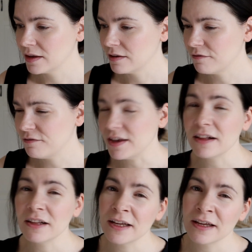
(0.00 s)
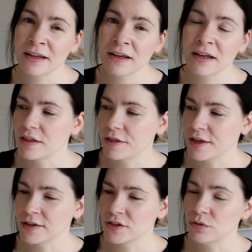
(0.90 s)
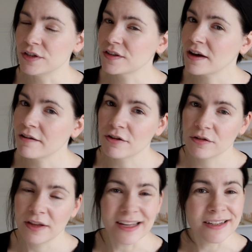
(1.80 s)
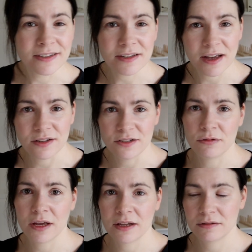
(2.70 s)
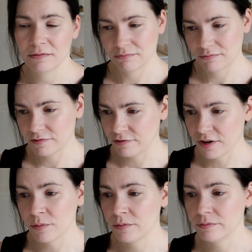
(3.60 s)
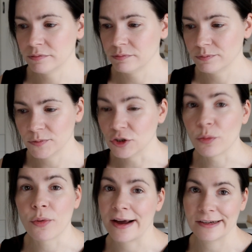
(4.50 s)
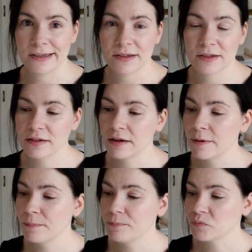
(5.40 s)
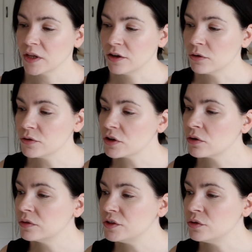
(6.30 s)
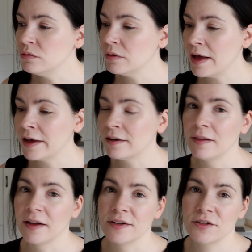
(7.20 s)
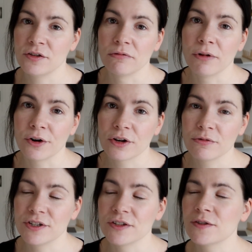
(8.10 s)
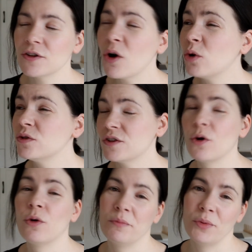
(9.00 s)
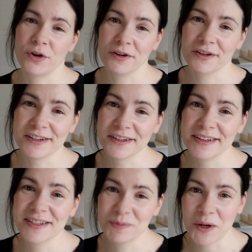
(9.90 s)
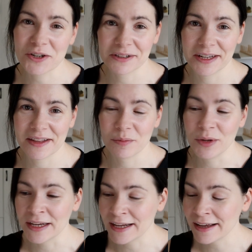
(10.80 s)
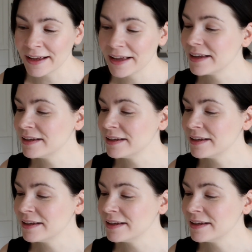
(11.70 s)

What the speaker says: feeling, the things you discover, the insights you get from your practice. And also to analyze your work, which is so important, especially in the beginning.